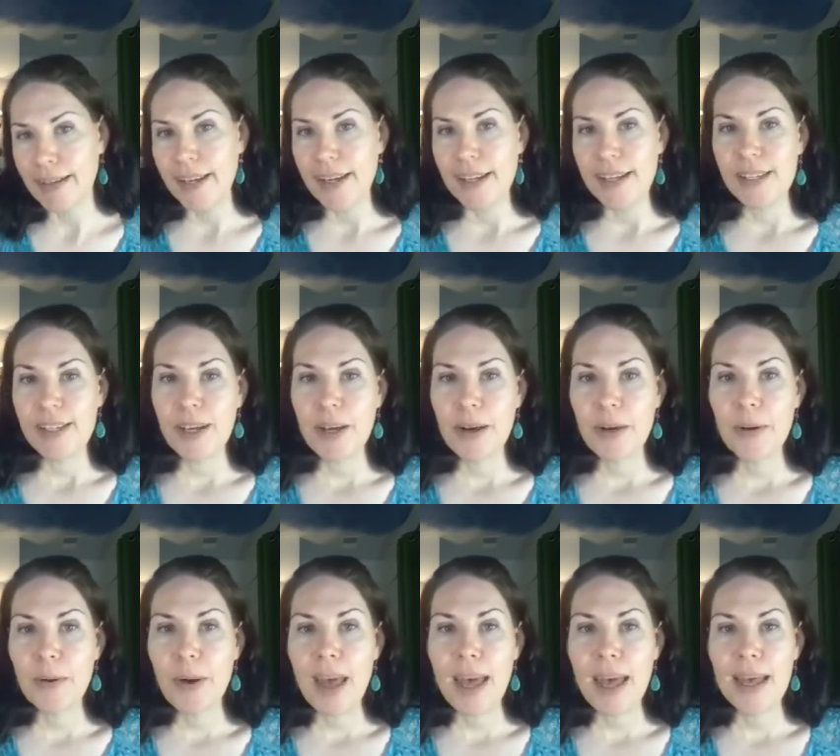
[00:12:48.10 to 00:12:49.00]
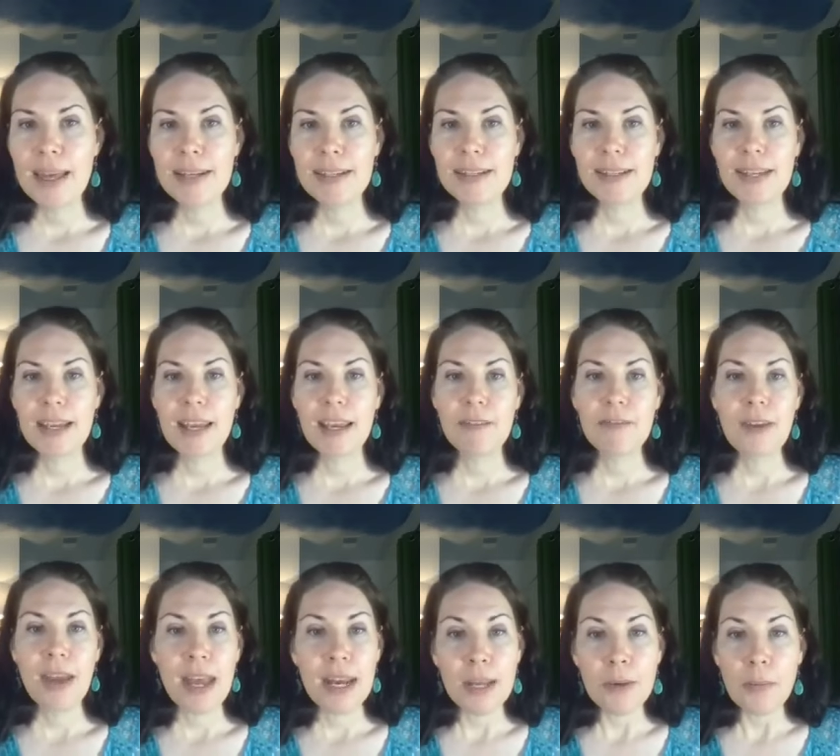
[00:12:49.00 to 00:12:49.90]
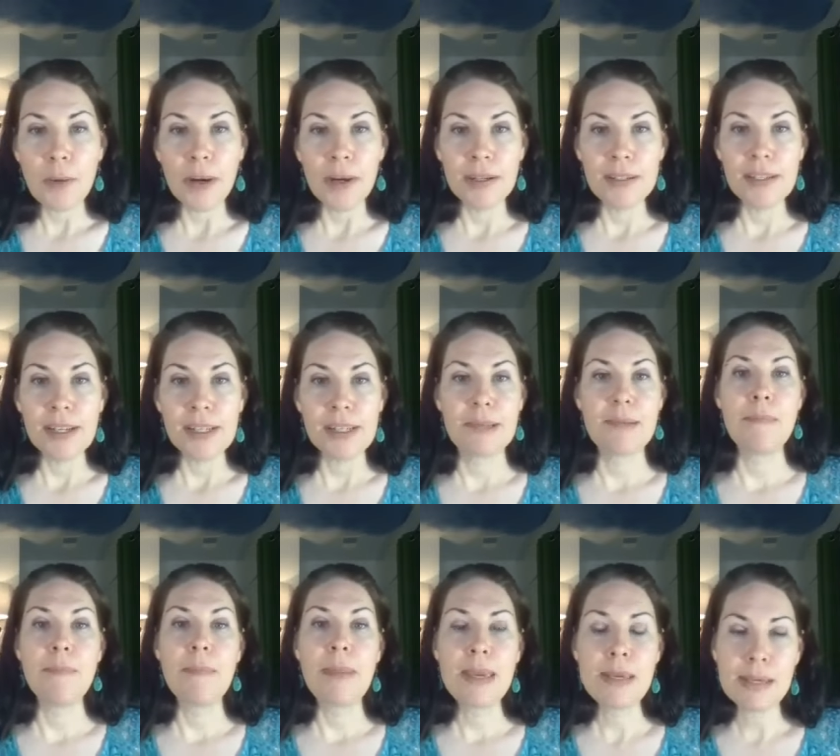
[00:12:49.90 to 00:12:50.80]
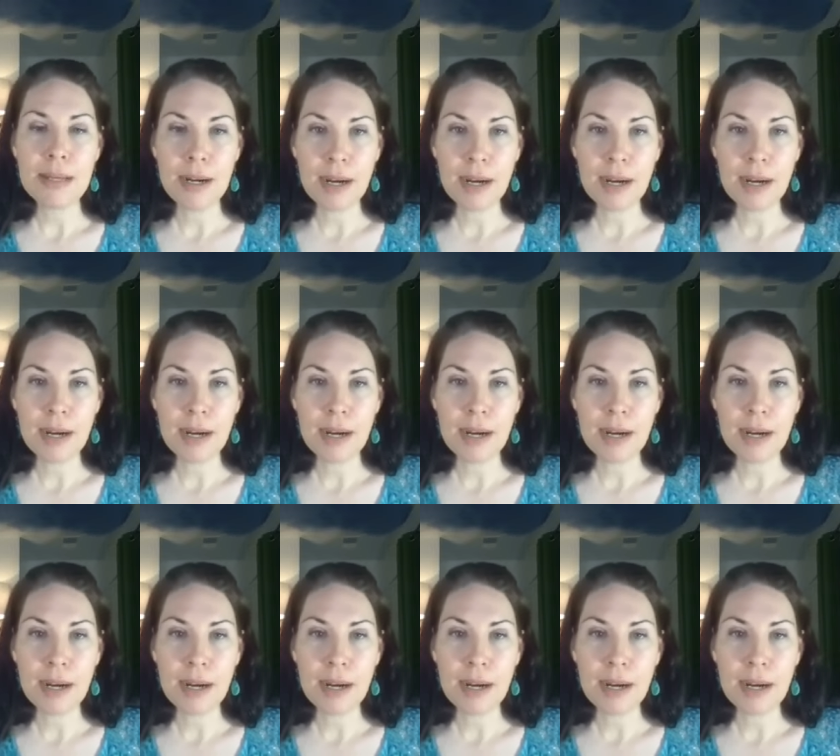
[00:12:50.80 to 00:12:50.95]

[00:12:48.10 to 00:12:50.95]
So, and if anyone doesn't make it